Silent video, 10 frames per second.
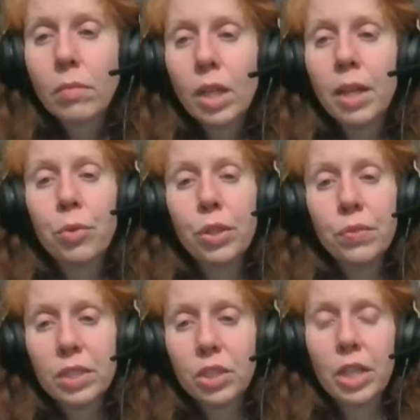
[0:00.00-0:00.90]
In the
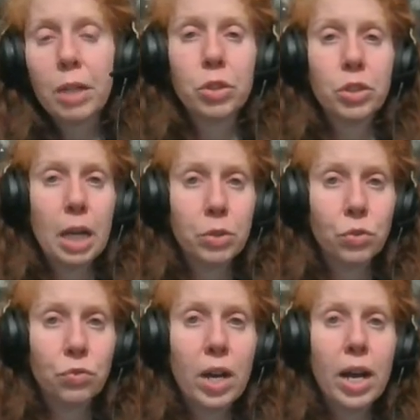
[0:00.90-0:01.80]
previous chapter, chapter
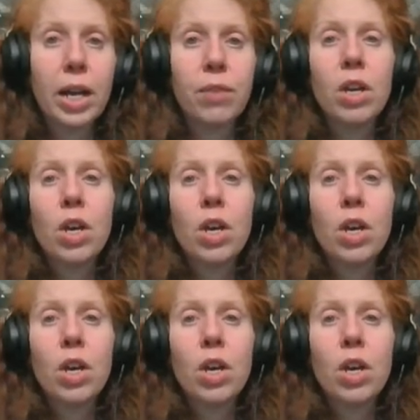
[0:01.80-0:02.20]
five,